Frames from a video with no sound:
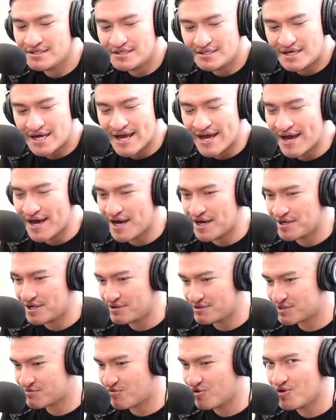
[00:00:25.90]
and
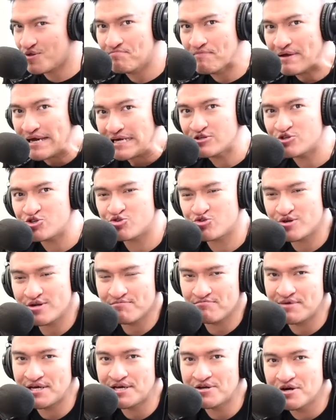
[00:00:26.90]
it's for the Main
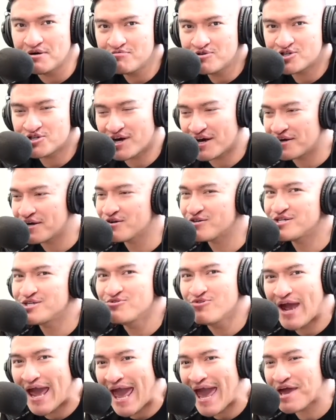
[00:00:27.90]
Street meetup. Shout out
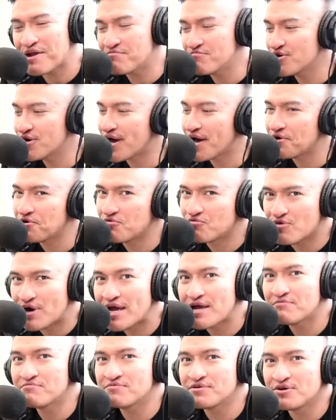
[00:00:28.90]
to Adam Renato
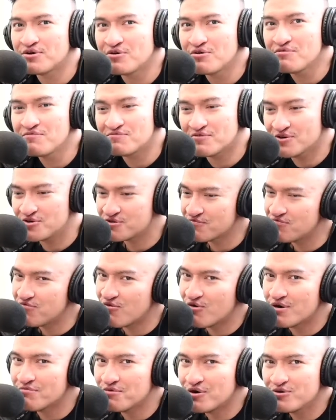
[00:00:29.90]
Ranville, first and
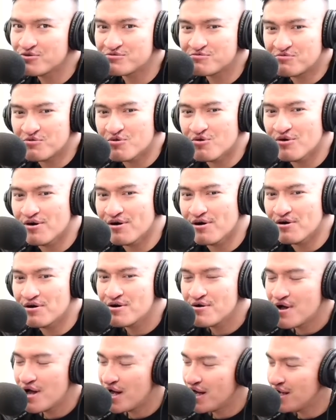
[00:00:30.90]
foremost, for
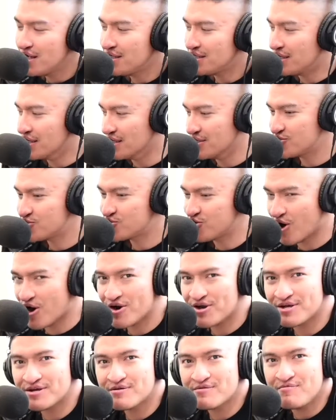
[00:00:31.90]

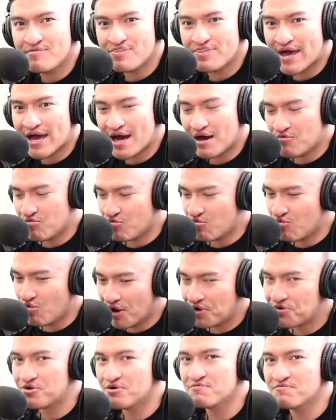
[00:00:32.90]
starting that
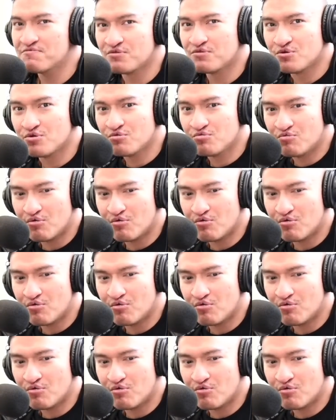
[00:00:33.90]
wonderful